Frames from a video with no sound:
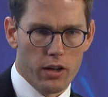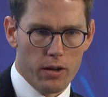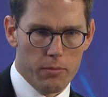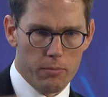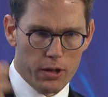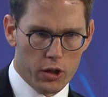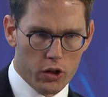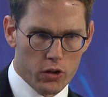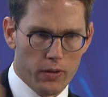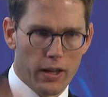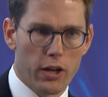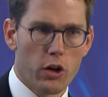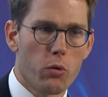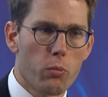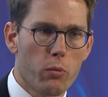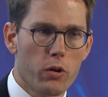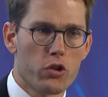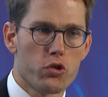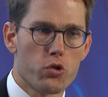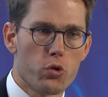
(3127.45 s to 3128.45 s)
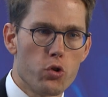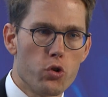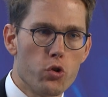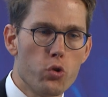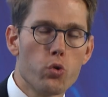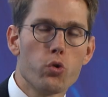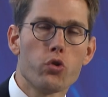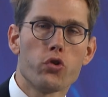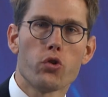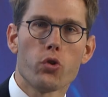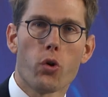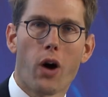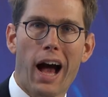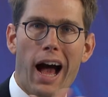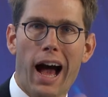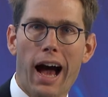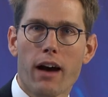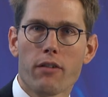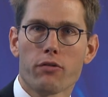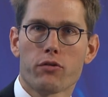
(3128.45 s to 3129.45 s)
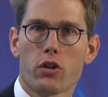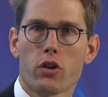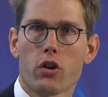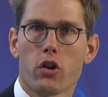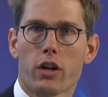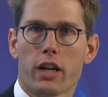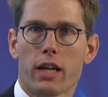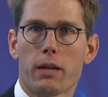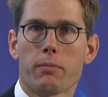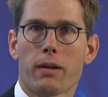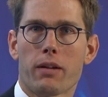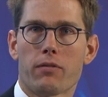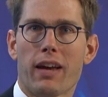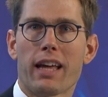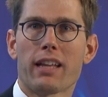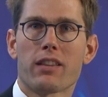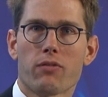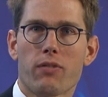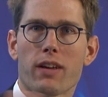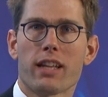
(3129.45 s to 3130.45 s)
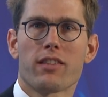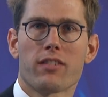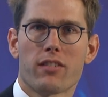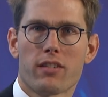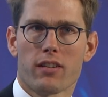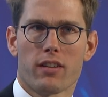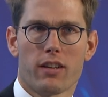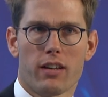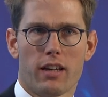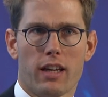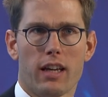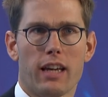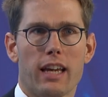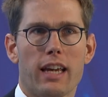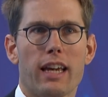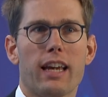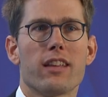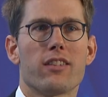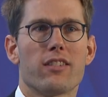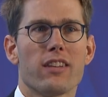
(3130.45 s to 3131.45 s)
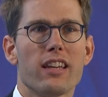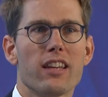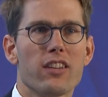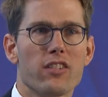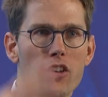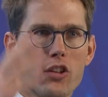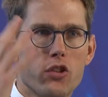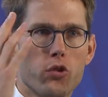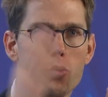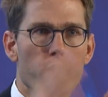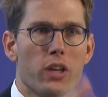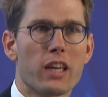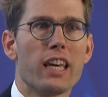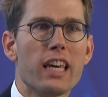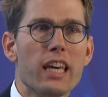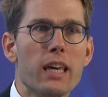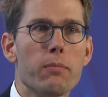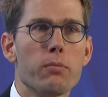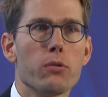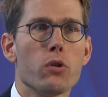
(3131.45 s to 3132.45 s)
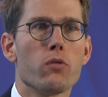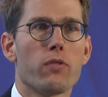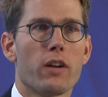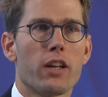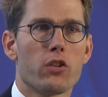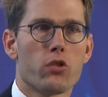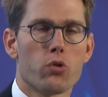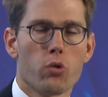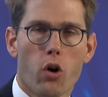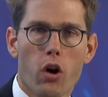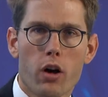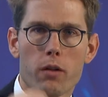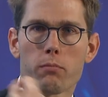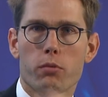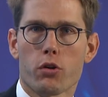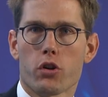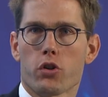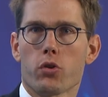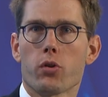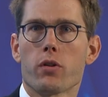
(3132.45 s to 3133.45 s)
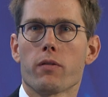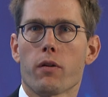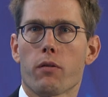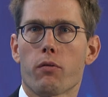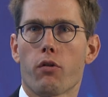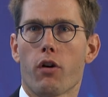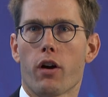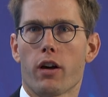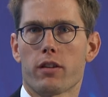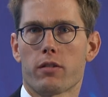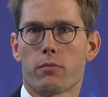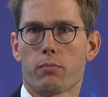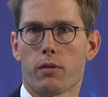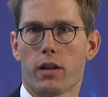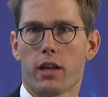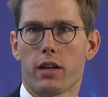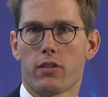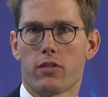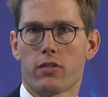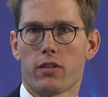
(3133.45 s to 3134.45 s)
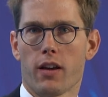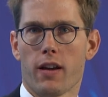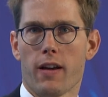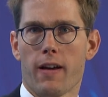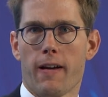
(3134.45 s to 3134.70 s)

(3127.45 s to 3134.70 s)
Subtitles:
because they don't want to lose you after lock-in, but that it's easier to keep you than to onboard you in the first place.